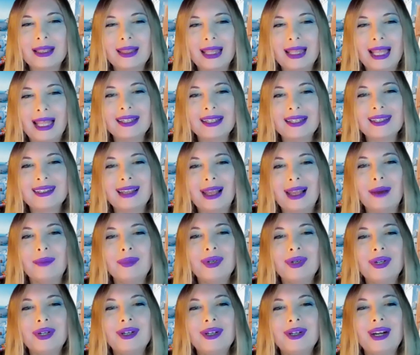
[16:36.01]
last
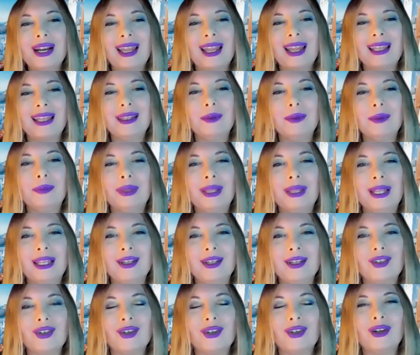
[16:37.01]
summer I had the
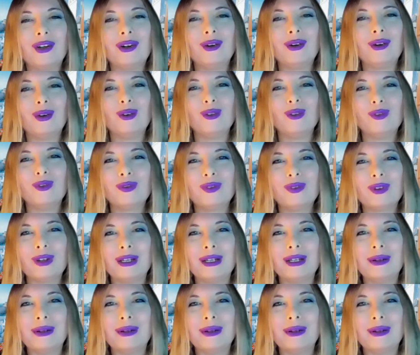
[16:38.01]
pleasure of